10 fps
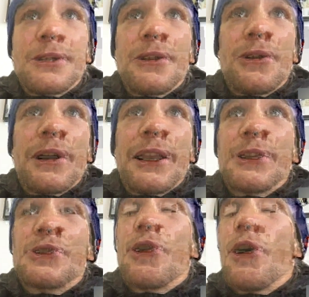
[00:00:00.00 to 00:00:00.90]
You know, and
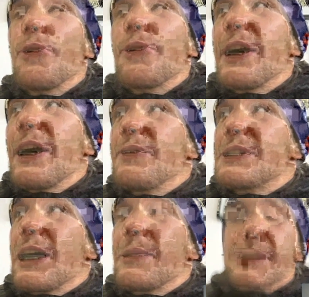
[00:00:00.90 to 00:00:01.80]
to go there every
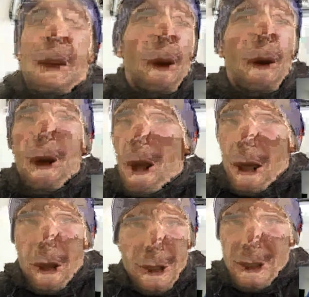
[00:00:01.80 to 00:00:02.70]
time and say, oh,
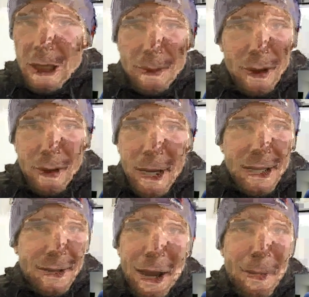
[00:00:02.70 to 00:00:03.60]
this has been the
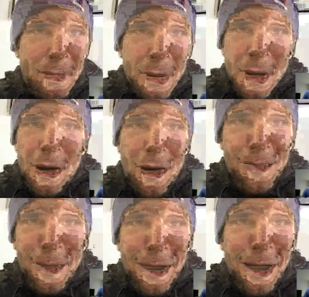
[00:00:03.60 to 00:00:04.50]
best camp of
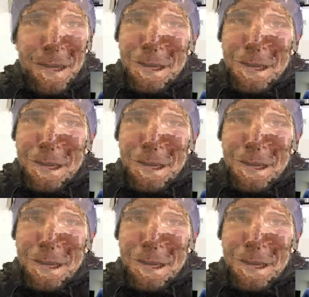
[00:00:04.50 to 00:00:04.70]
my life.